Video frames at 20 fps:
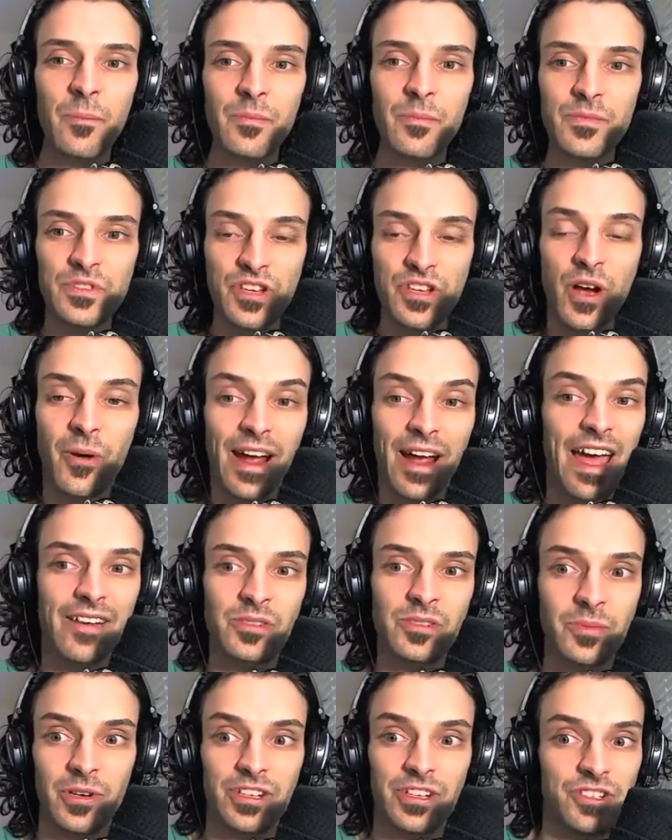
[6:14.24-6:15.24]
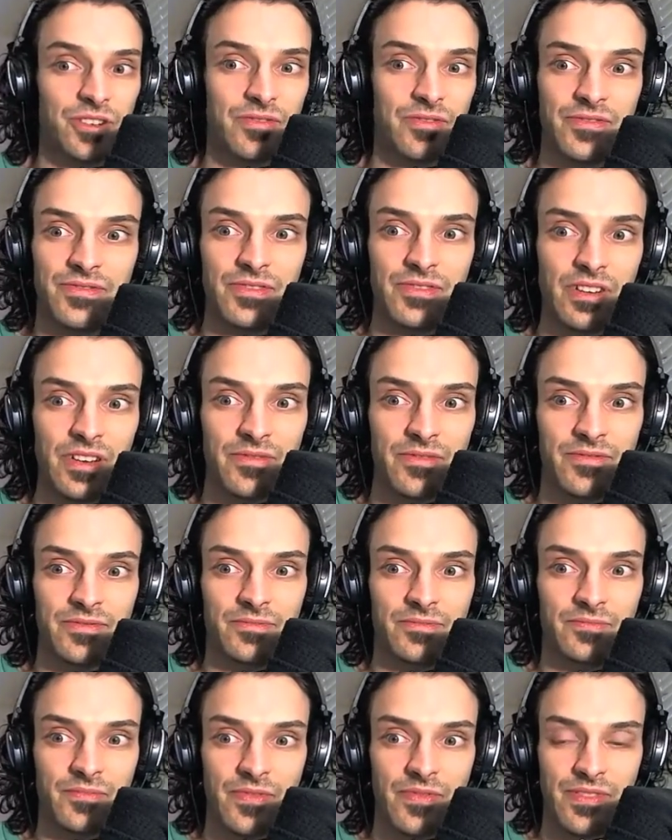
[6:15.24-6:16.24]
So I have a bunch of
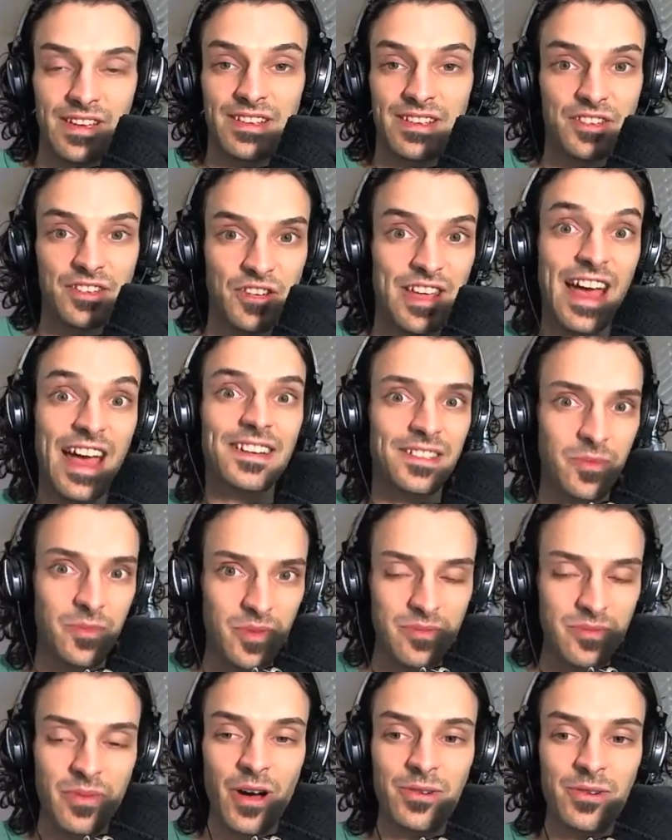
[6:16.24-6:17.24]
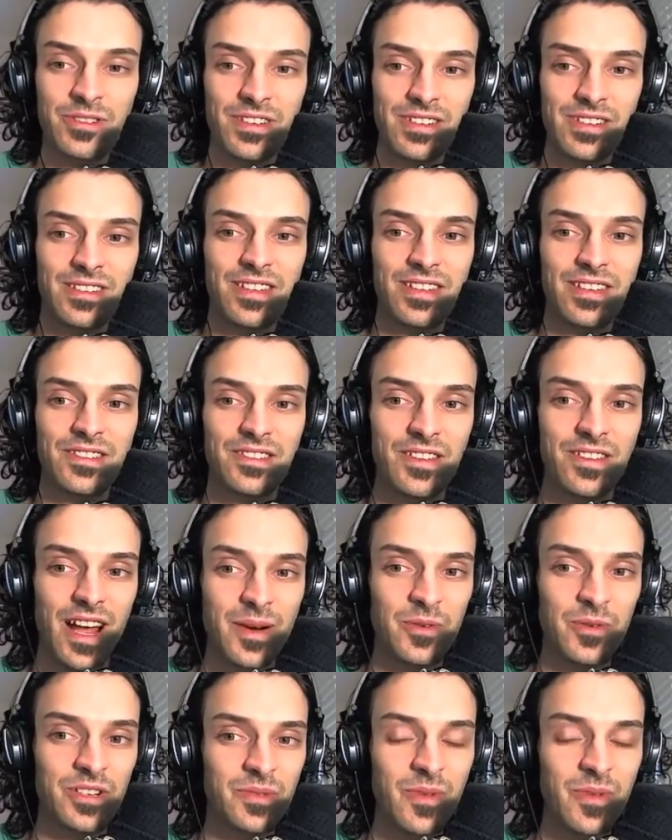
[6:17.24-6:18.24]
things yet to be posted to
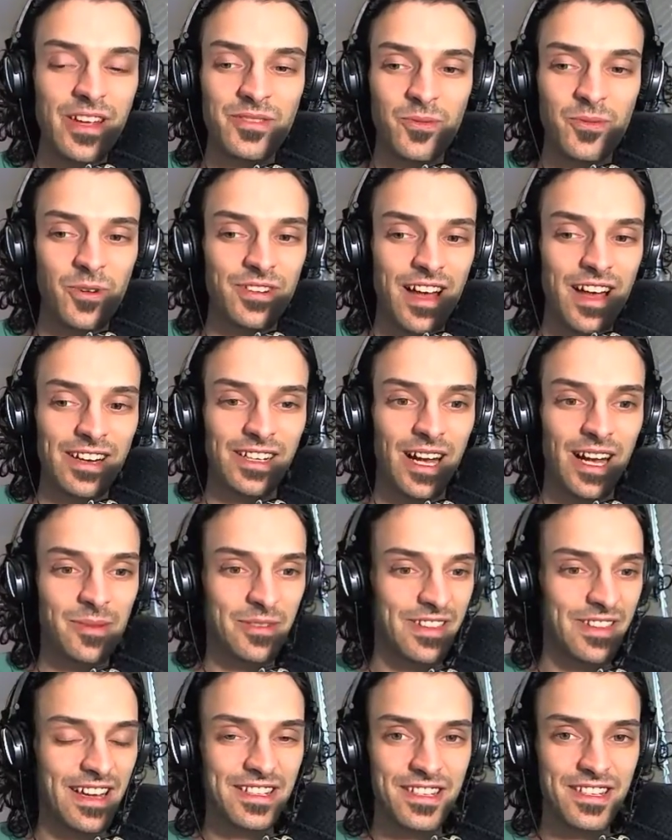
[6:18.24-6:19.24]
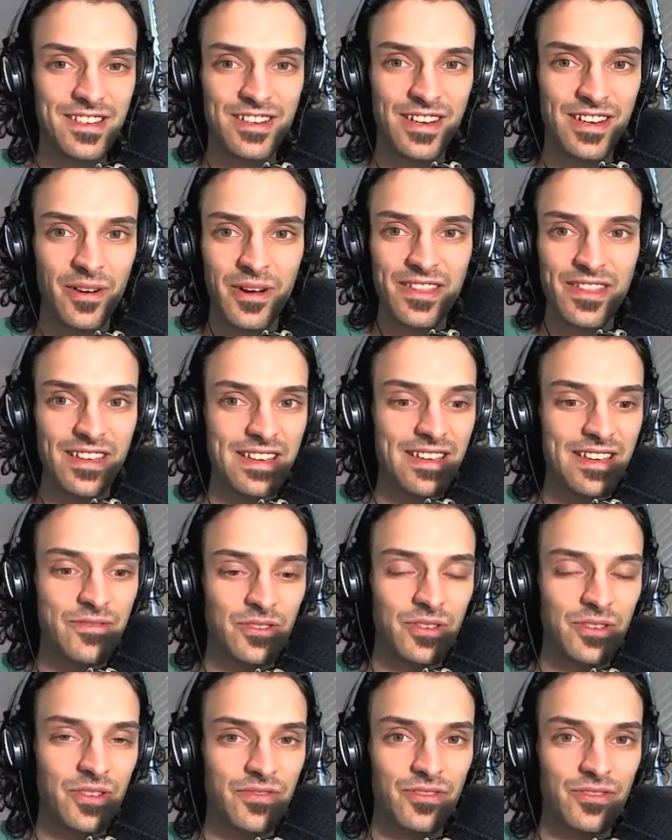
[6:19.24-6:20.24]
cyberspacewar.com. And that's, you know, I think even
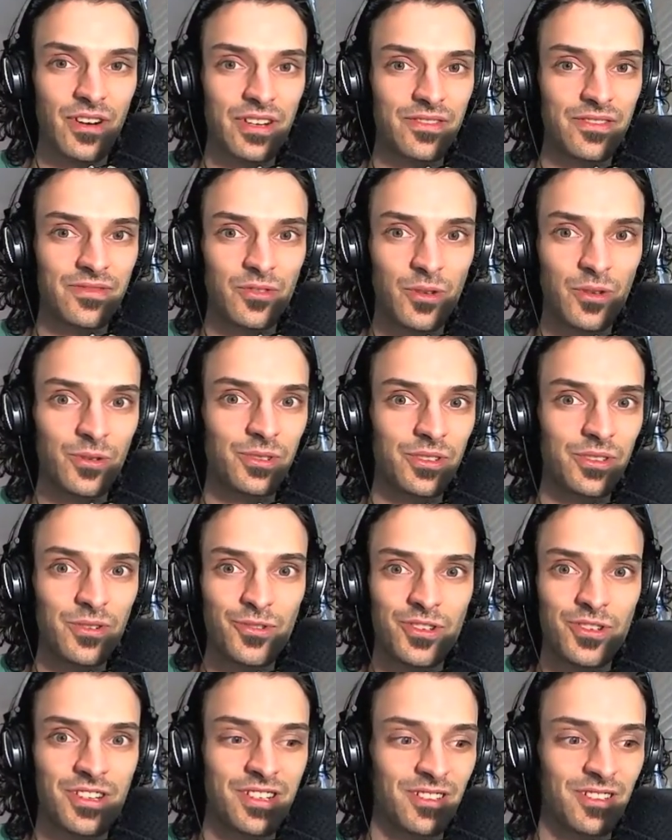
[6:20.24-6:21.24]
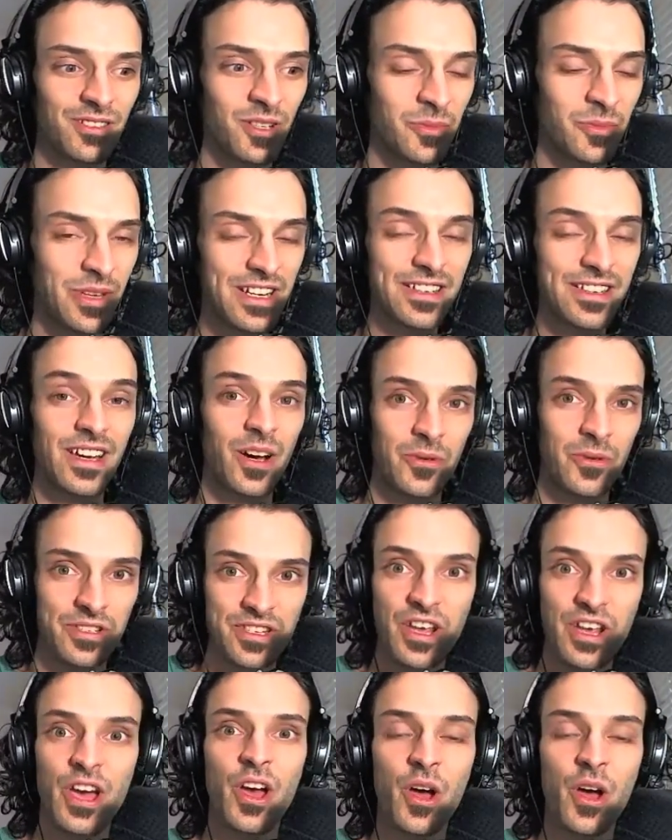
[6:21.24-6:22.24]
on the front of Google News just a little bit ago is,
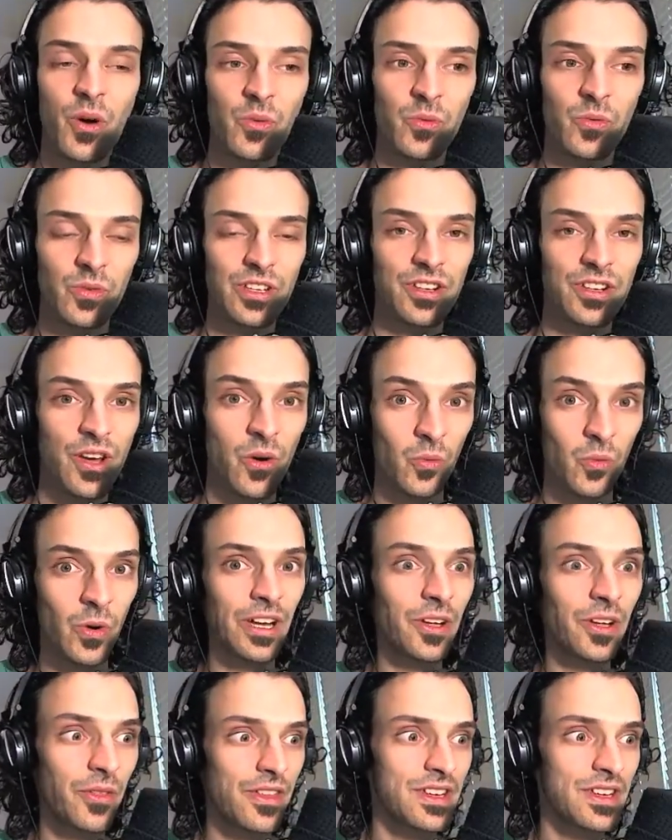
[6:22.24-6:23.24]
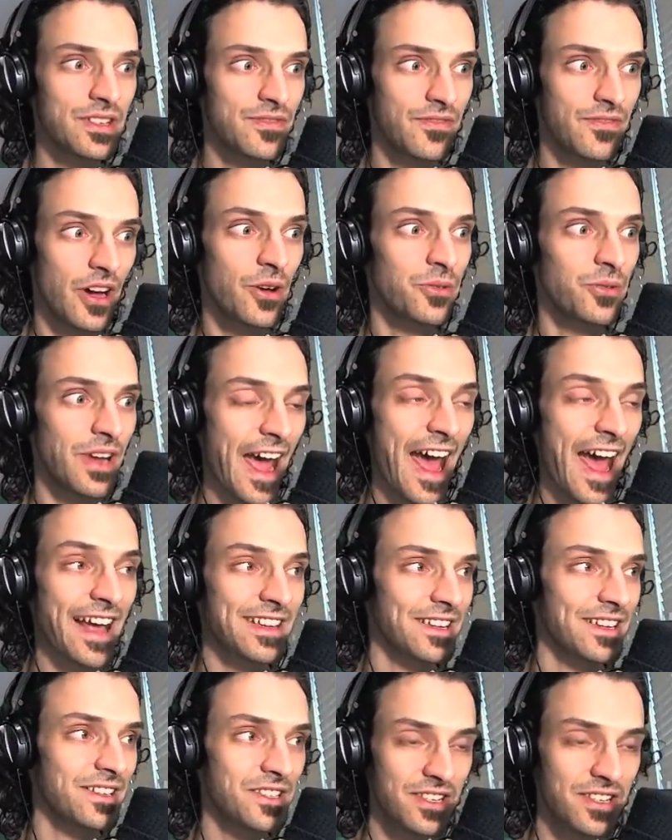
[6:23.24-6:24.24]
you know, will this phone
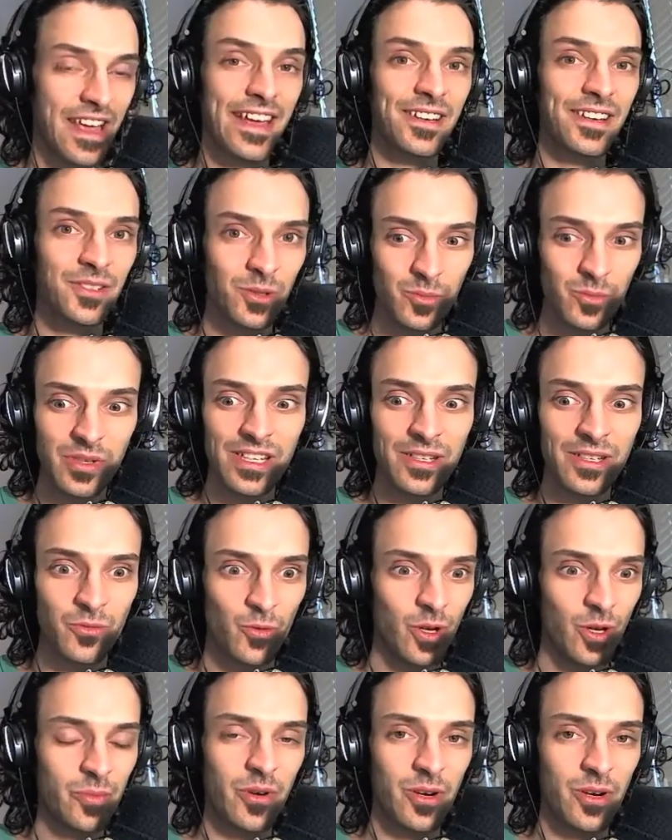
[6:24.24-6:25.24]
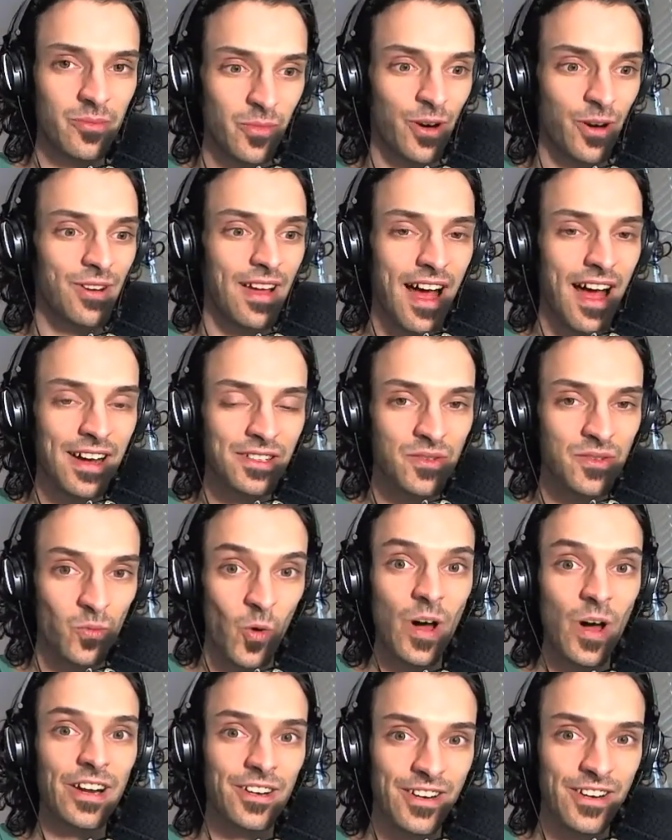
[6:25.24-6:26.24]
hacking scandal be Rupert Murdoch's
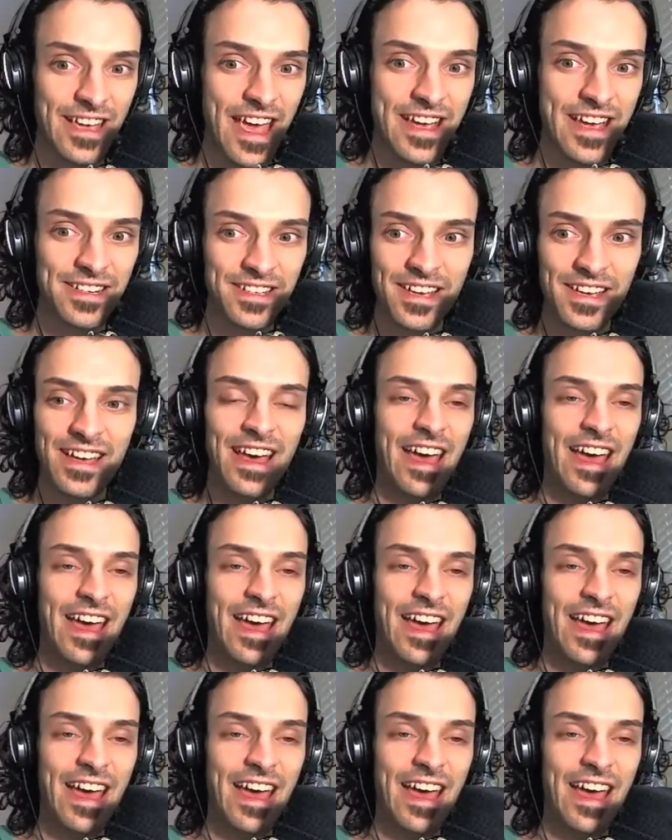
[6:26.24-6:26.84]
Watergate?